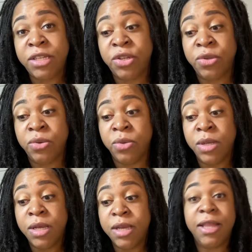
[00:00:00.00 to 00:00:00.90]
to
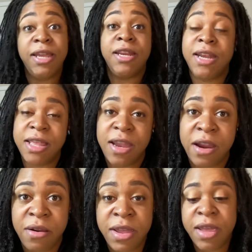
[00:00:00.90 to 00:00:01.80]
clean another
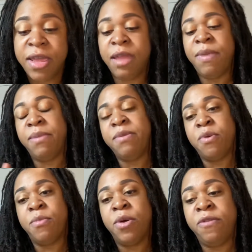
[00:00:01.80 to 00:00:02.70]
area. It made me
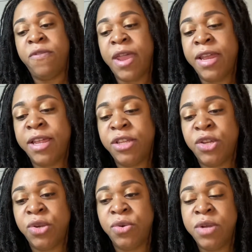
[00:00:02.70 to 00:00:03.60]
more motivated
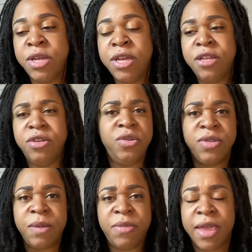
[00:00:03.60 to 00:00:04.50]
to do
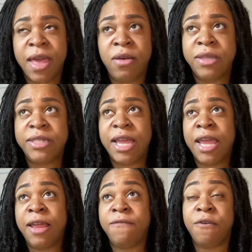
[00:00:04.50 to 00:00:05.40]
something else.
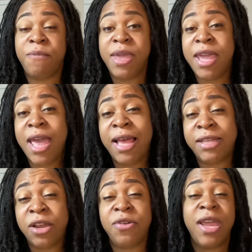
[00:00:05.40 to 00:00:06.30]
And for me, as
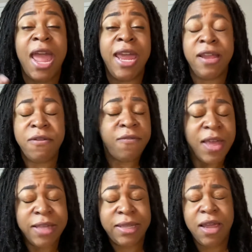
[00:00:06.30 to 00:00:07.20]
a creative,
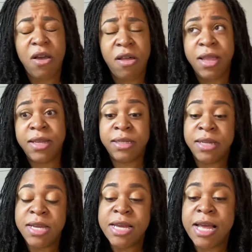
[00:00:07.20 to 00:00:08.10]
as they call it,
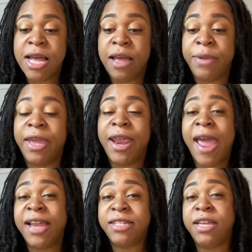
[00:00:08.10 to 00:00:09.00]
it
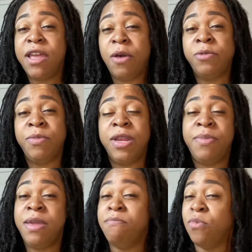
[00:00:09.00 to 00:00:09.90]
actually helped me to
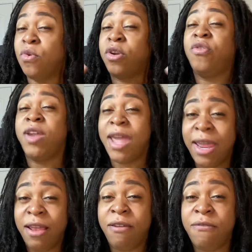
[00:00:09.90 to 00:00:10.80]
be more
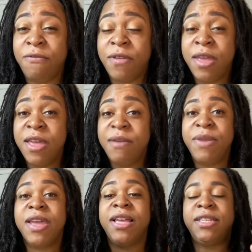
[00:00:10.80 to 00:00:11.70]
creative,
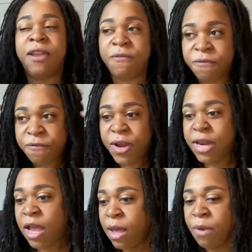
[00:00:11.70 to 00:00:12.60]
because it
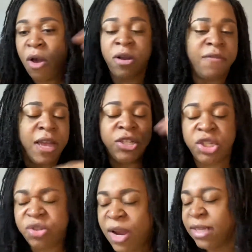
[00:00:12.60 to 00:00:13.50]
freed up all of that
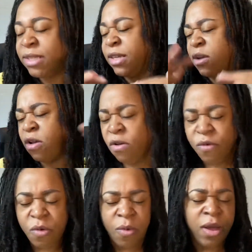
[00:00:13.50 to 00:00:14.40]
stress and
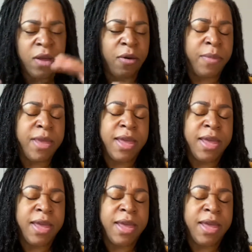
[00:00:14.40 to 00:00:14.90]
overwhelm